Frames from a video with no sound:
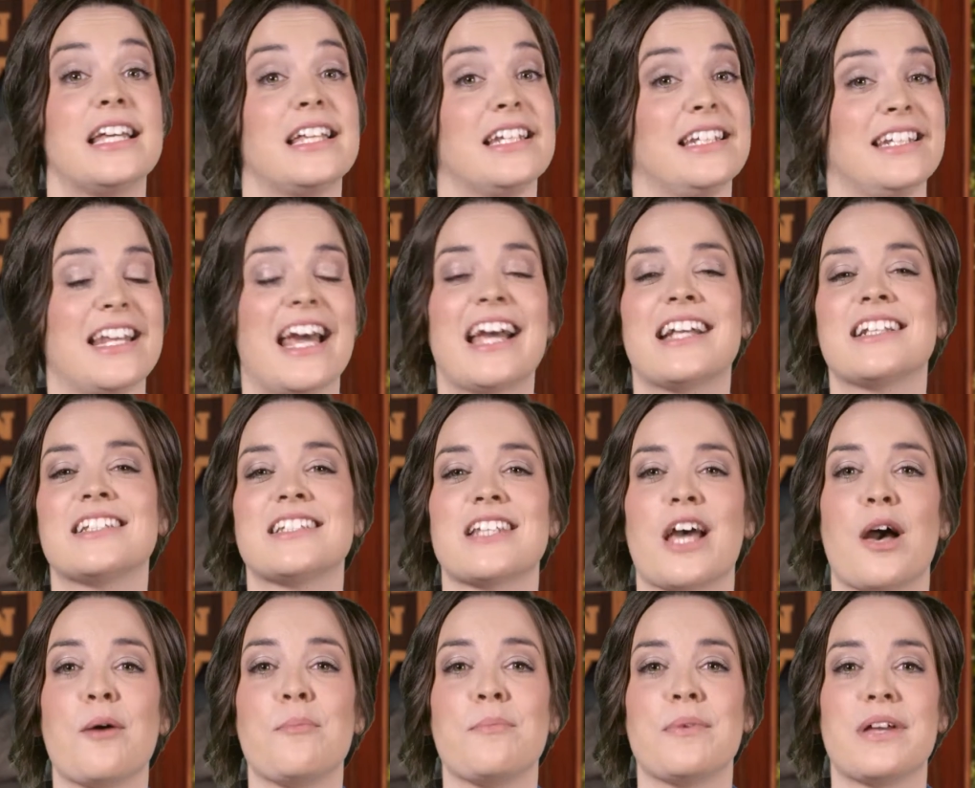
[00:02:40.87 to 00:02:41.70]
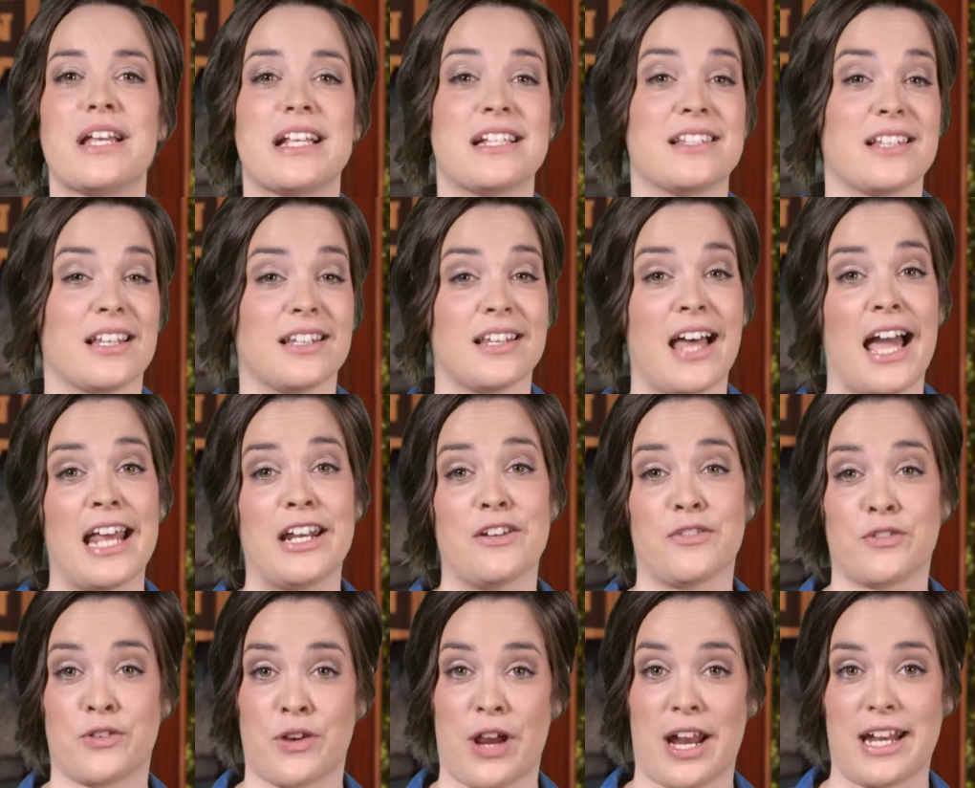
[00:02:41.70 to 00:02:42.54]
Next up is the line
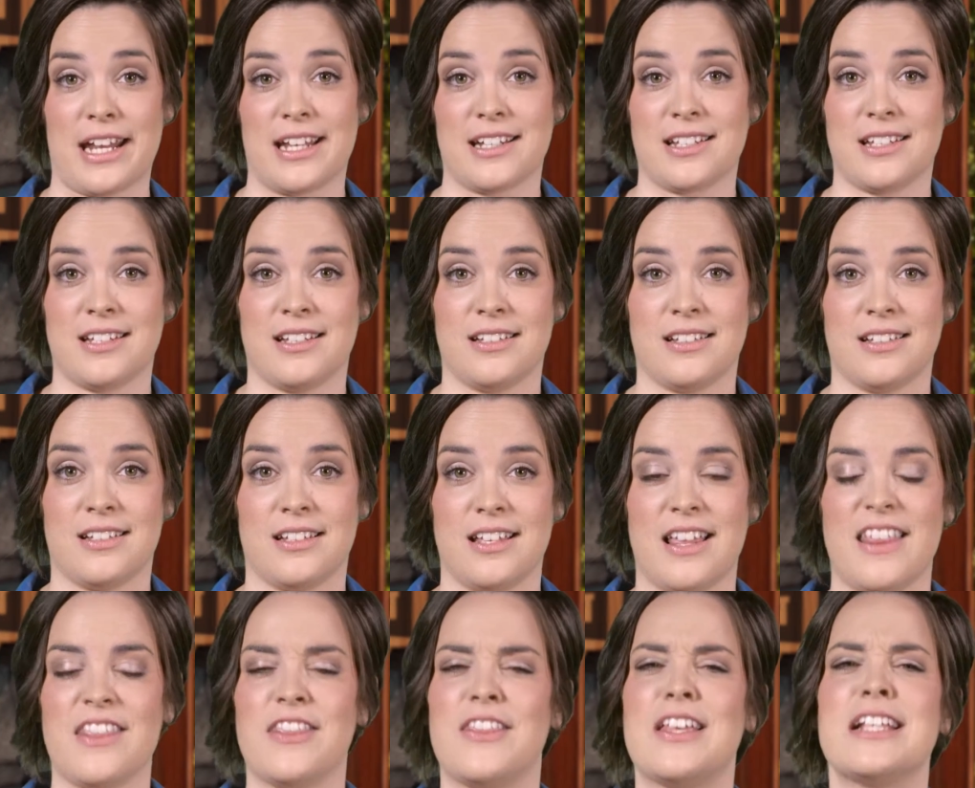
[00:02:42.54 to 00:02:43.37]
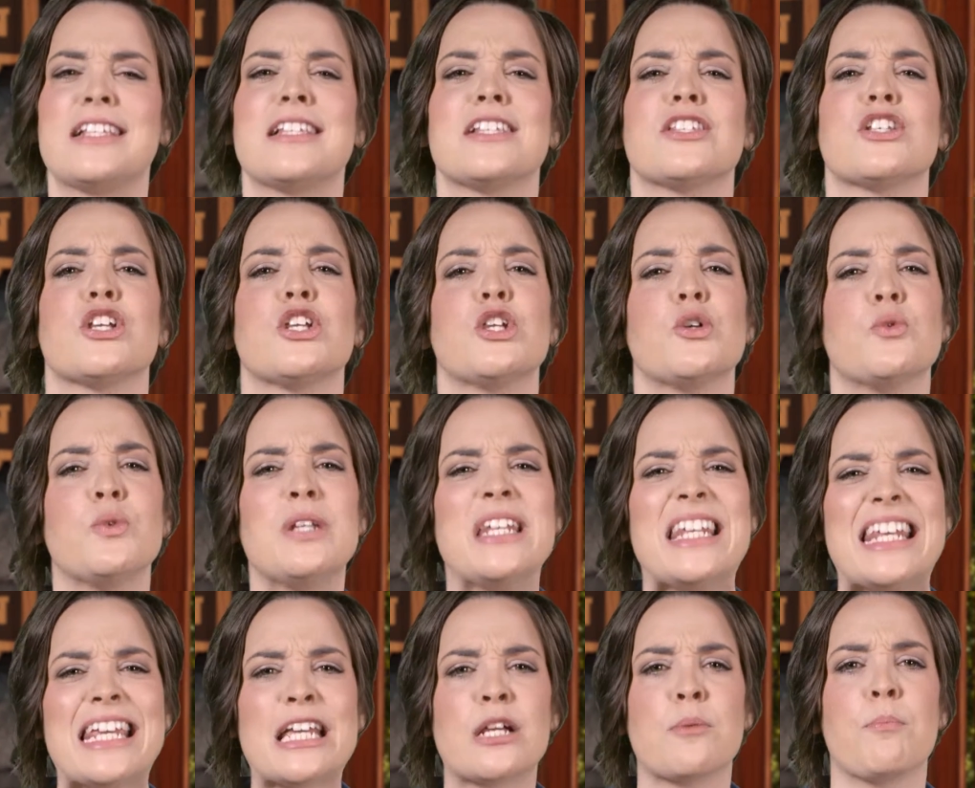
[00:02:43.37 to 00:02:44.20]
of credit. This is a
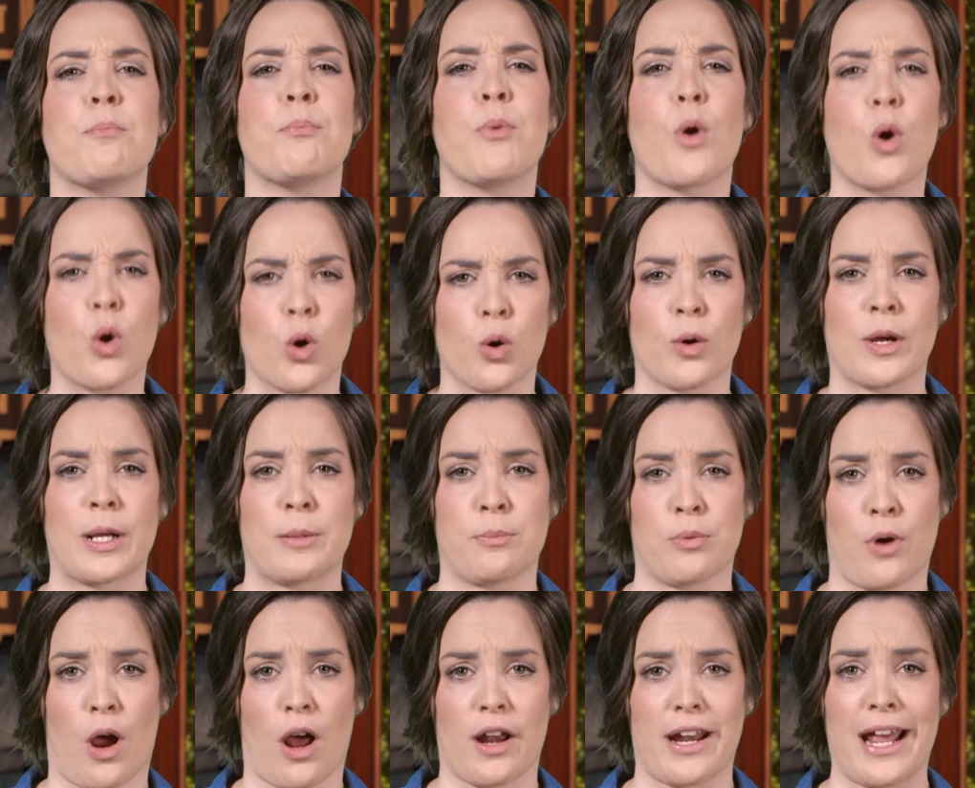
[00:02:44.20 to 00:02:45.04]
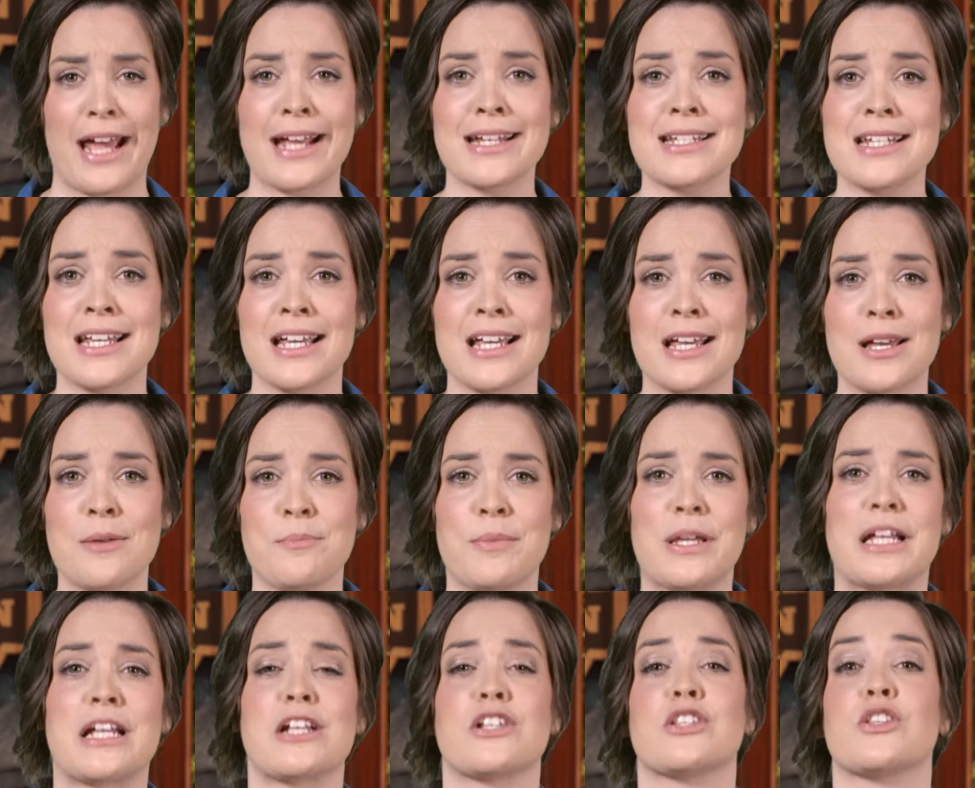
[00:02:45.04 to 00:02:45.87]
unique borrowing product
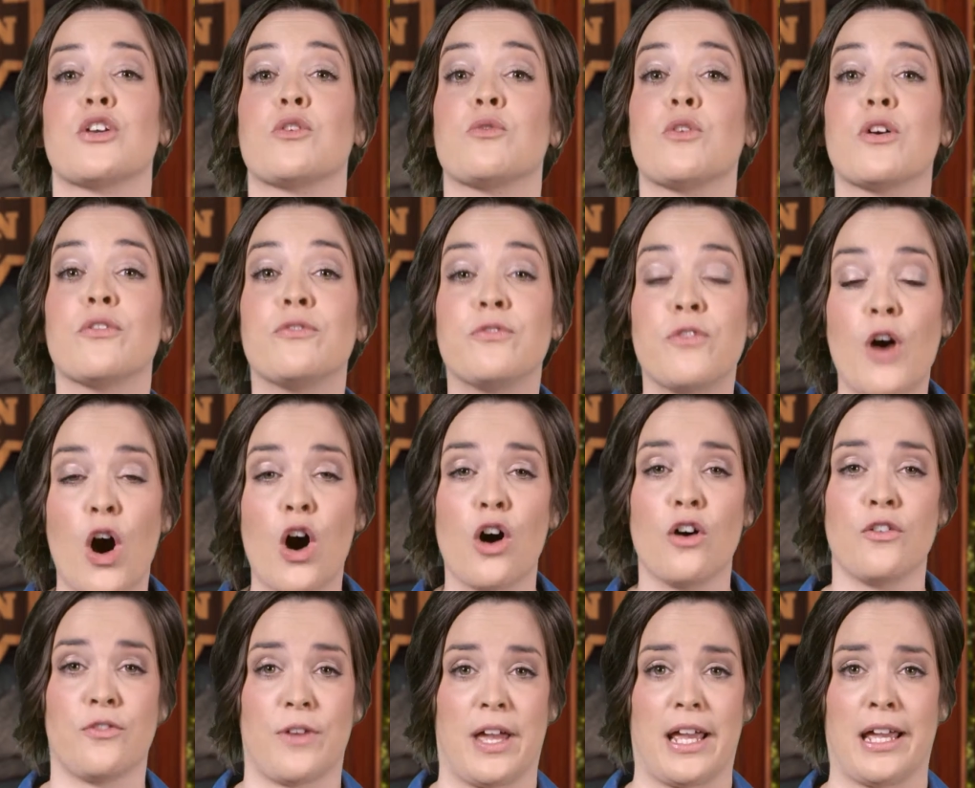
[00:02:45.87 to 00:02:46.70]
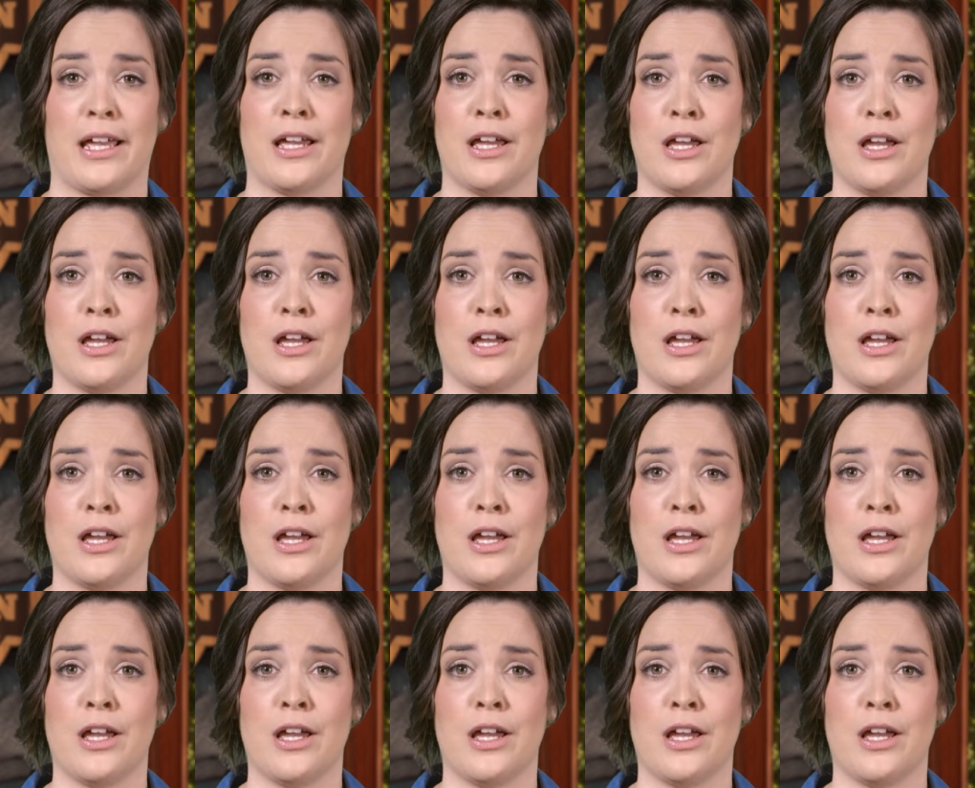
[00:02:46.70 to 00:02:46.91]
because they're revolving,